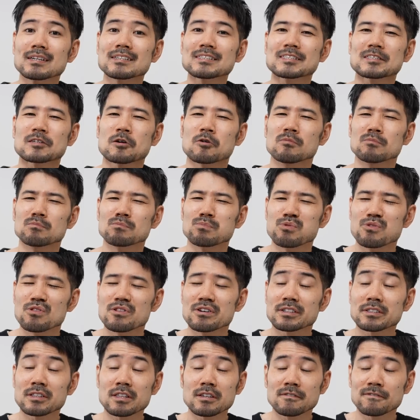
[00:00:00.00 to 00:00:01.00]
is
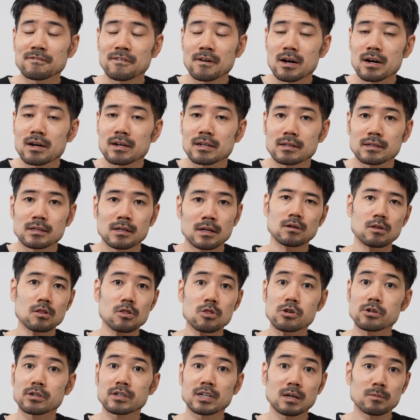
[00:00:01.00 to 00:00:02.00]
completely fine.
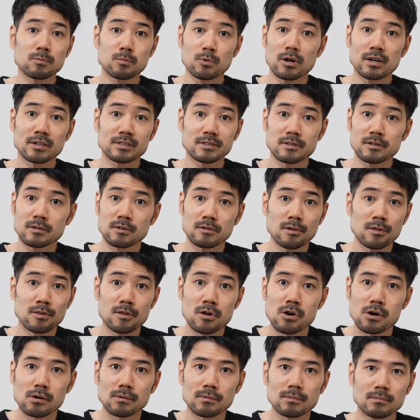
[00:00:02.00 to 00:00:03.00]
Look up words you don't
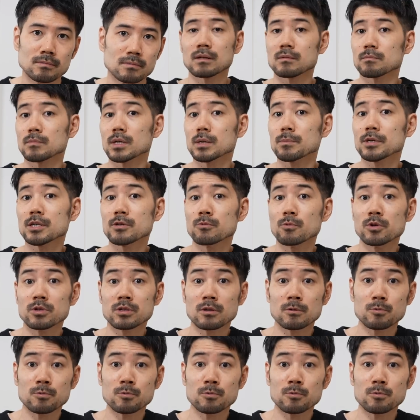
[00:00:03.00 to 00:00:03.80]
know. Maybe you want